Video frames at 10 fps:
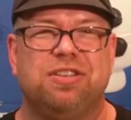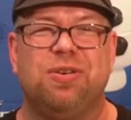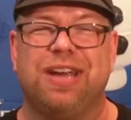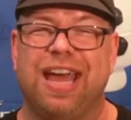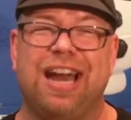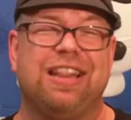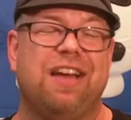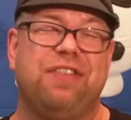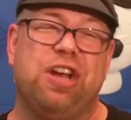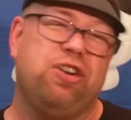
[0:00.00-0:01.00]
So again, I'd
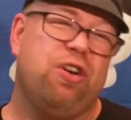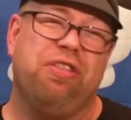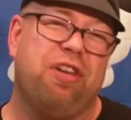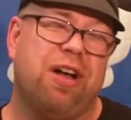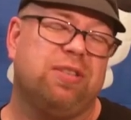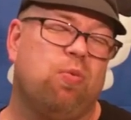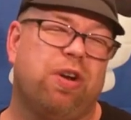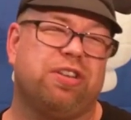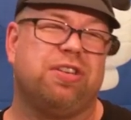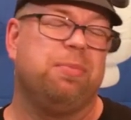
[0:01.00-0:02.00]
love to hear your thoughts on
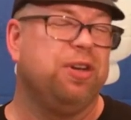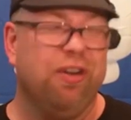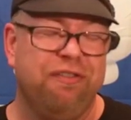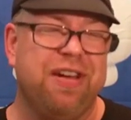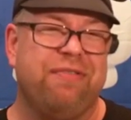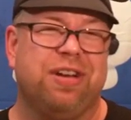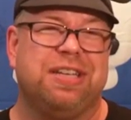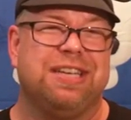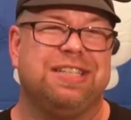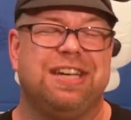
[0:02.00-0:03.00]
what are some of your
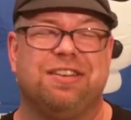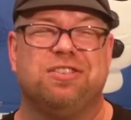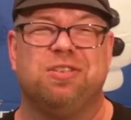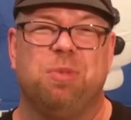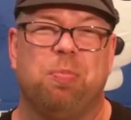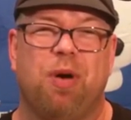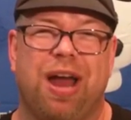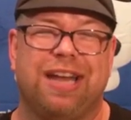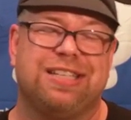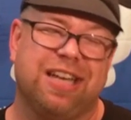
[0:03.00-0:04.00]
favorite Disney consumer
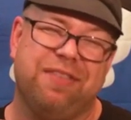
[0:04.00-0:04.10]
products.